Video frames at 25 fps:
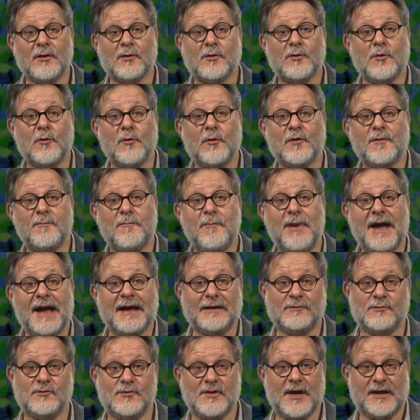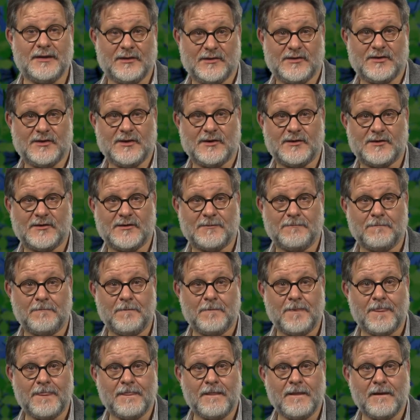called pangenesis.
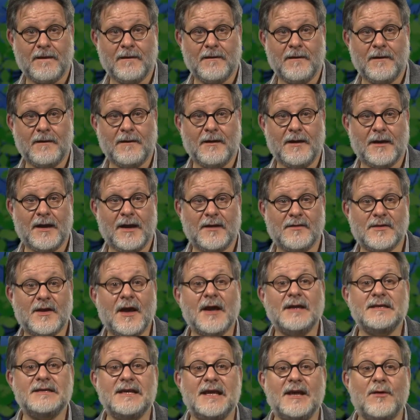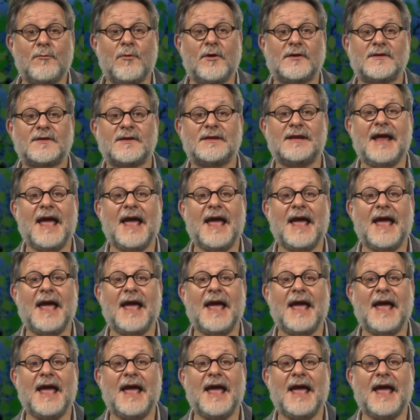The idea was that